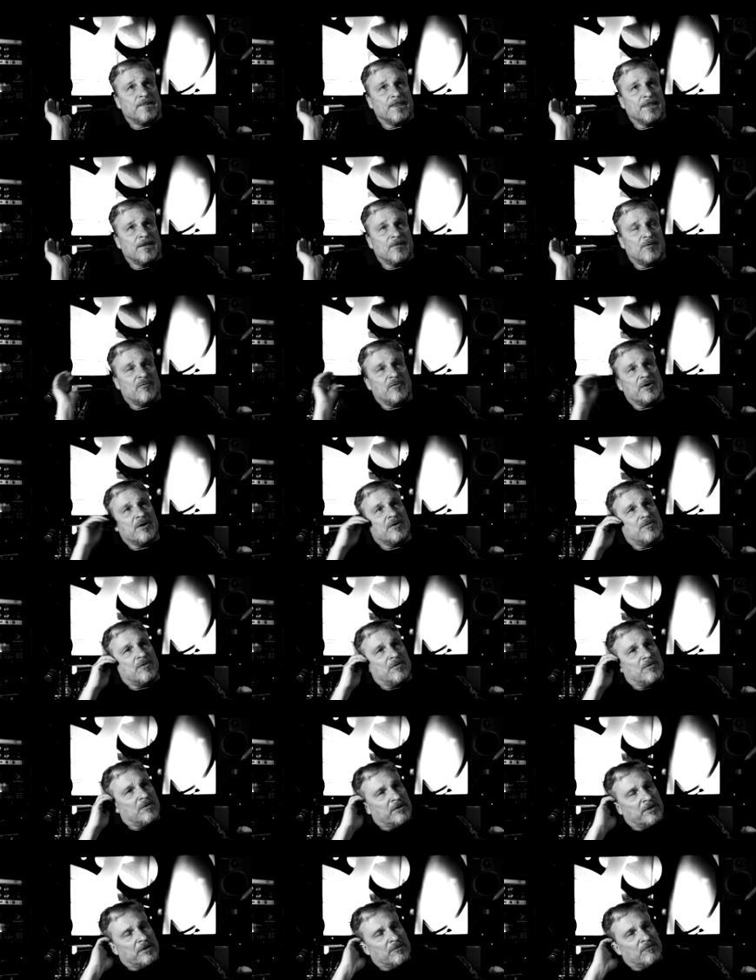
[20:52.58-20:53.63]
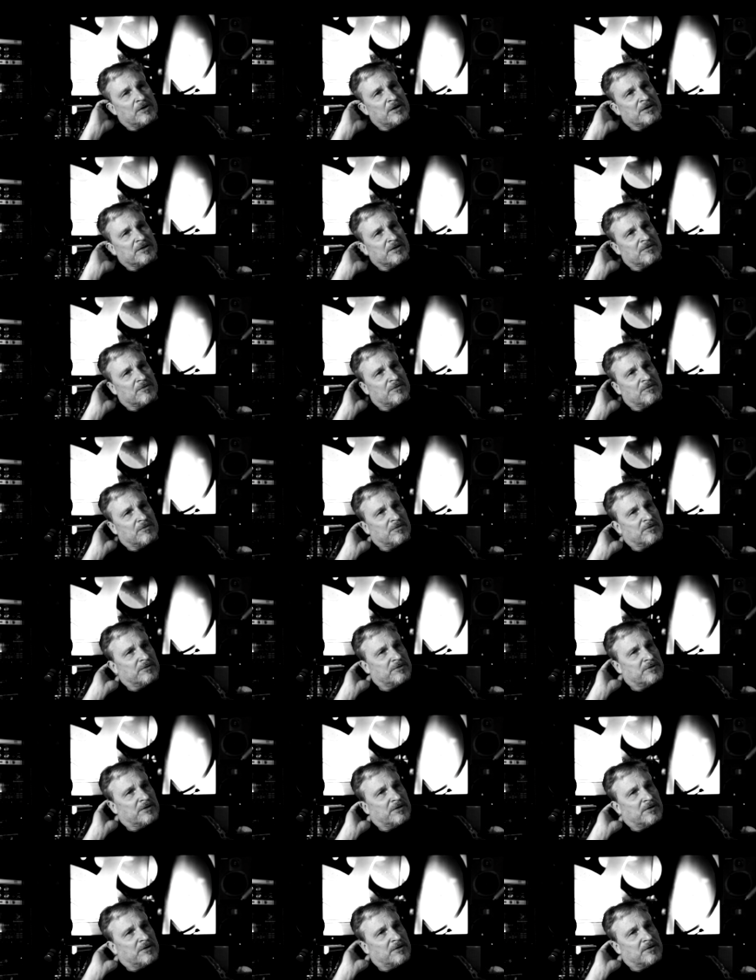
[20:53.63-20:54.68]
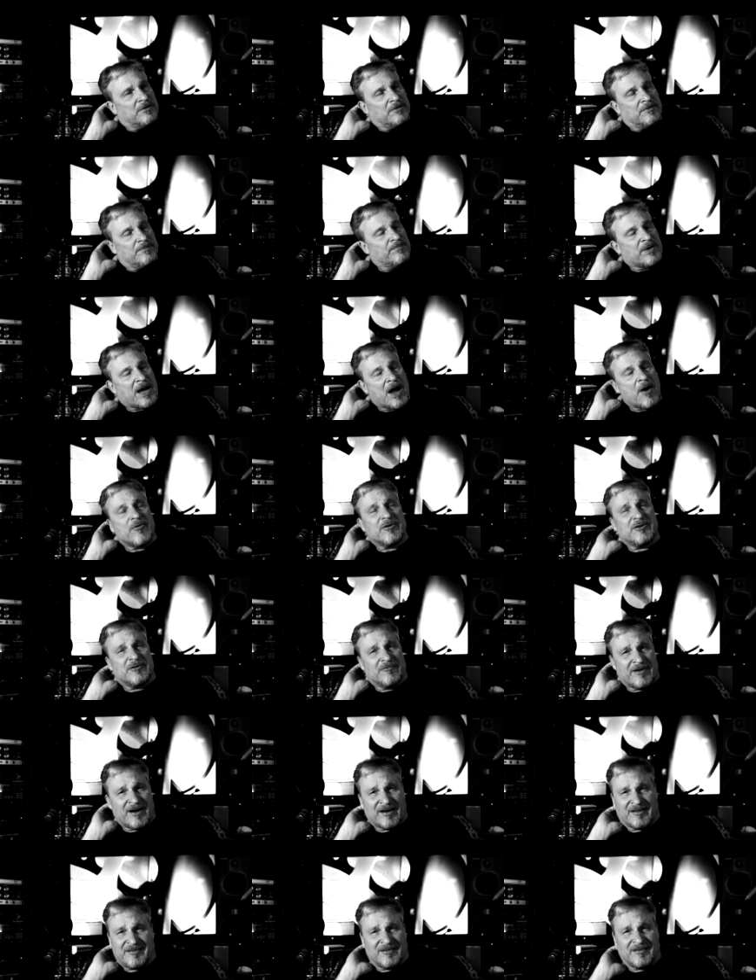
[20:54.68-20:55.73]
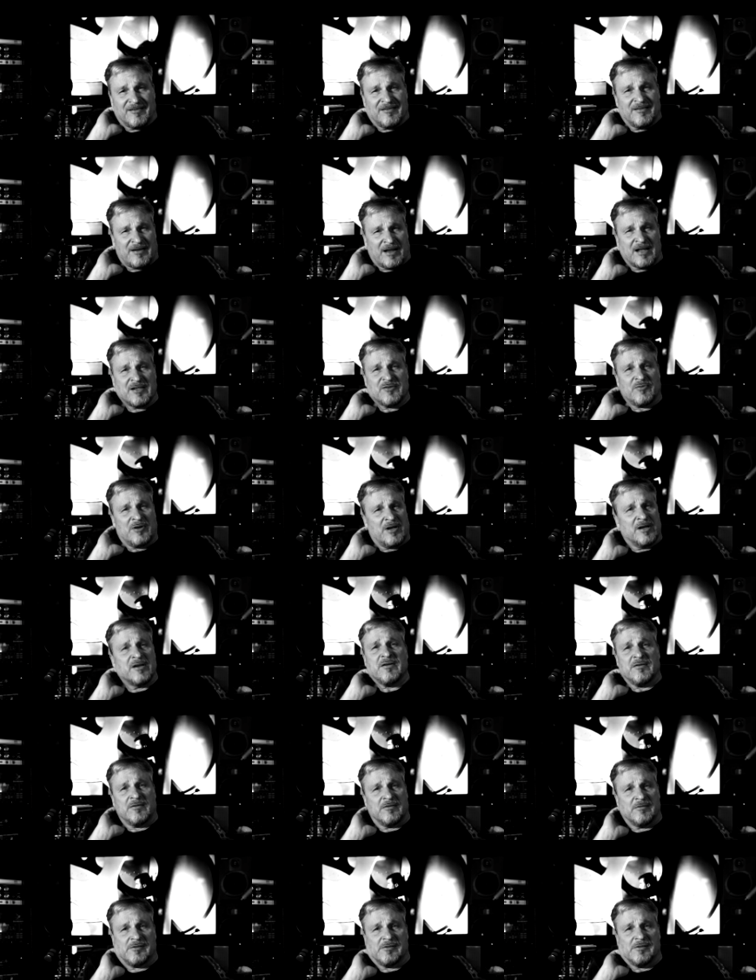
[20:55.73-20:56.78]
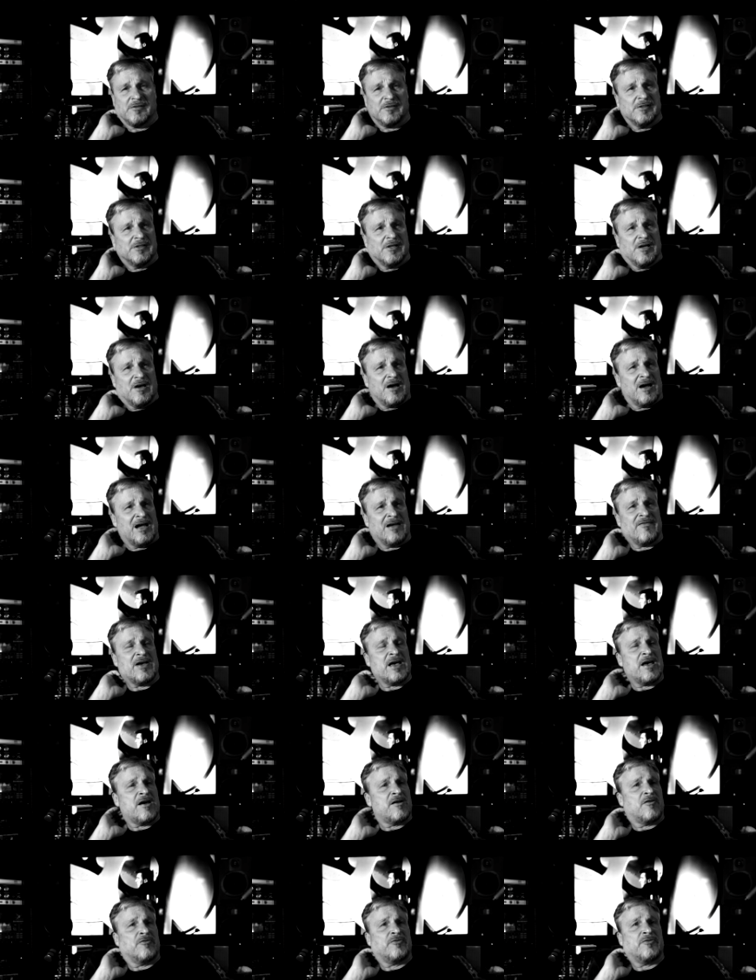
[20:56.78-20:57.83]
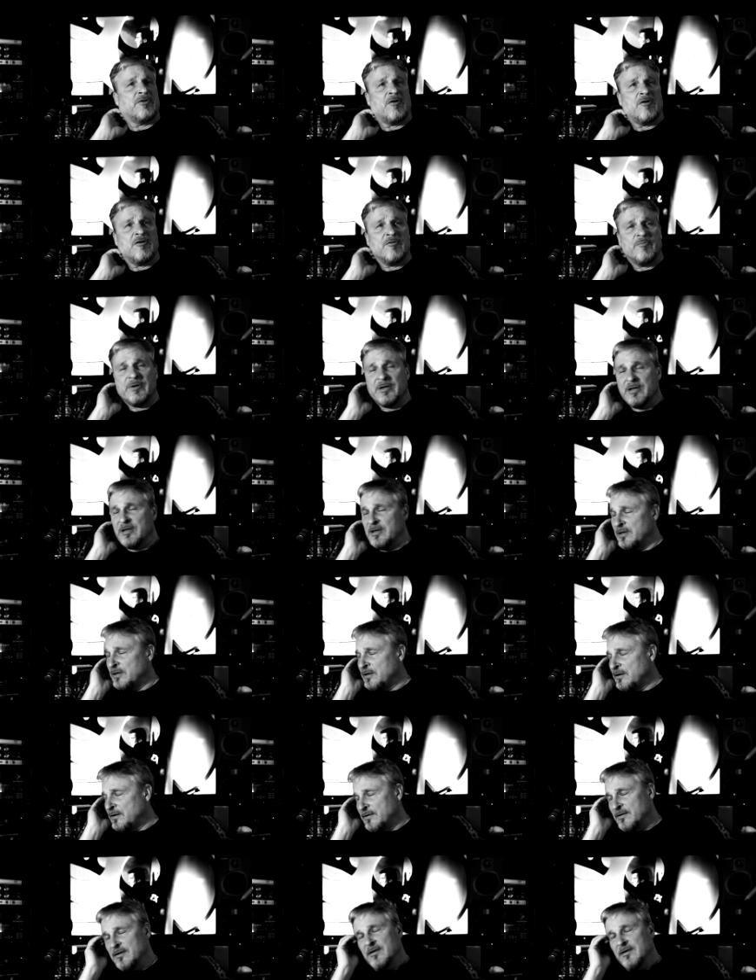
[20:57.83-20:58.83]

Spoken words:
what do I call it? What is it called? Power Director. That's what I use. I've had Adobe,